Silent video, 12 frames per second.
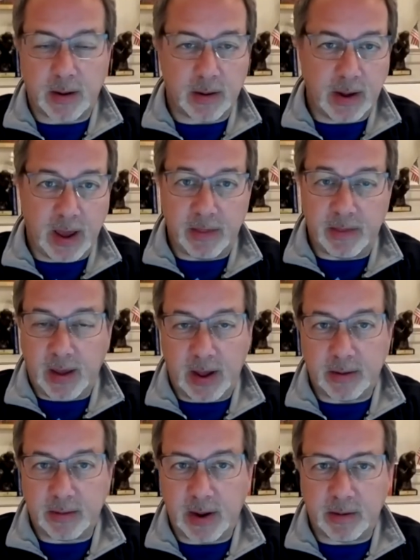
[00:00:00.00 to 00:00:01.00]

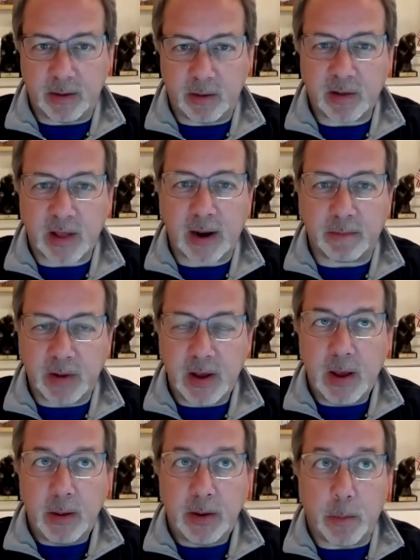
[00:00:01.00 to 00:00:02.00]
and there's a lot of
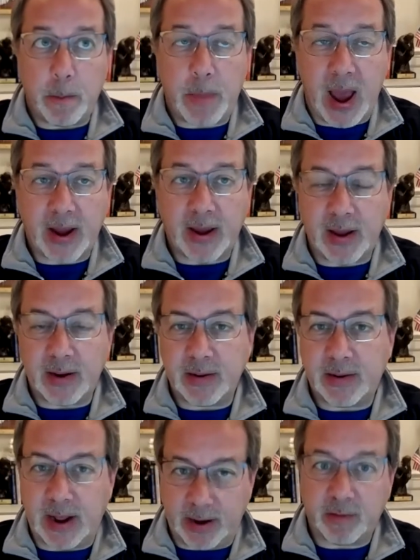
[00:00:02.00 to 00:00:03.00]

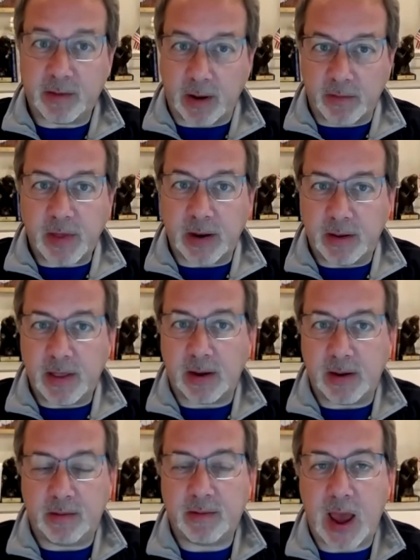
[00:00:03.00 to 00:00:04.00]
back-end data stuff that
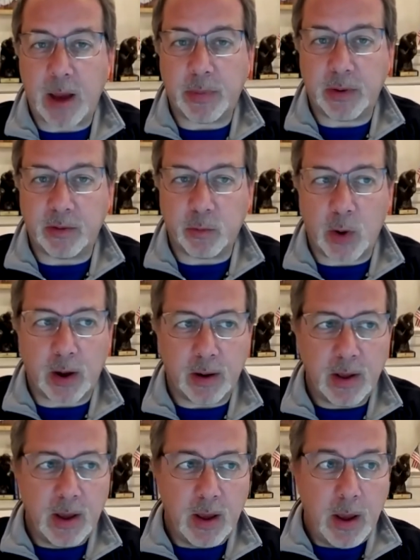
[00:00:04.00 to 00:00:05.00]
needs to happen as well.
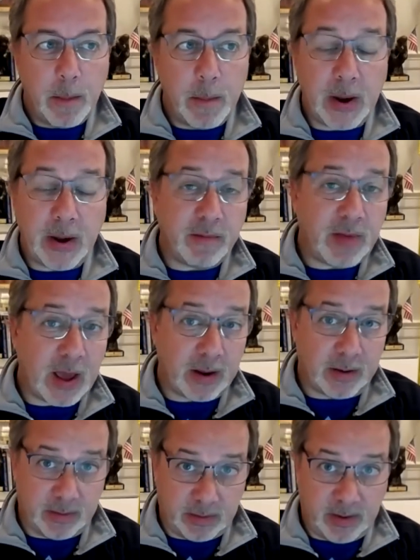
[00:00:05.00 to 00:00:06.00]
Many of
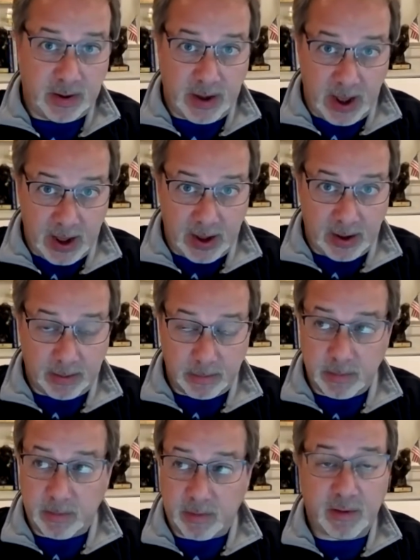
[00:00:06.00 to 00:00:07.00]
that today
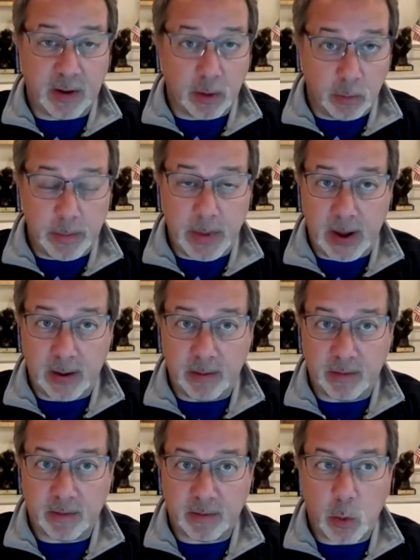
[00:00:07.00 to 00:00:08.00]
still
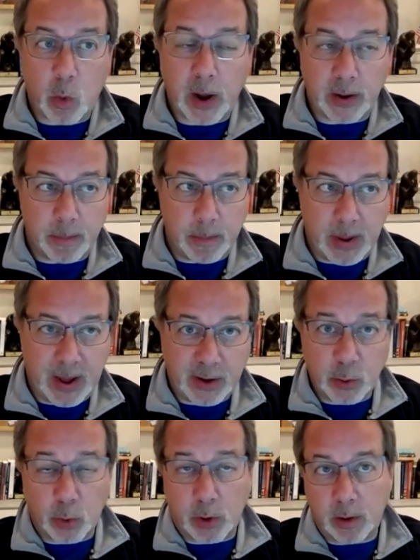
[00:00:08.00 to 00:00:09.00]
remains quite
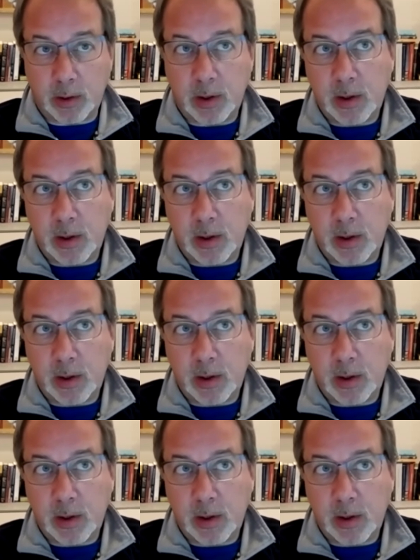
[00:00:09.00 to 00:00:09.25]
manual,